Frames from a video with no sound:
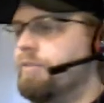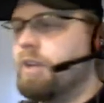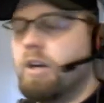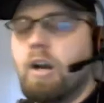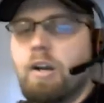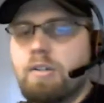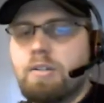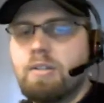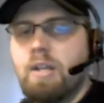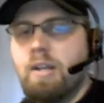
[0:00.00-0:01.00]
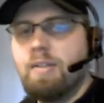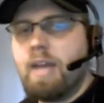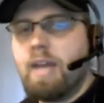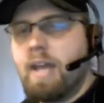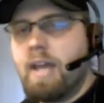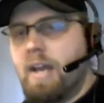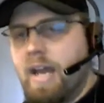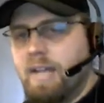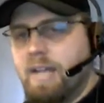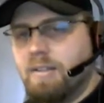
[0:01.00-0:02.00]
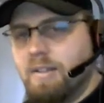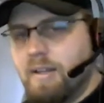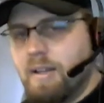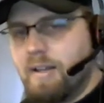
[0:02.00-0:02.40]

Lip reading: to the cards that I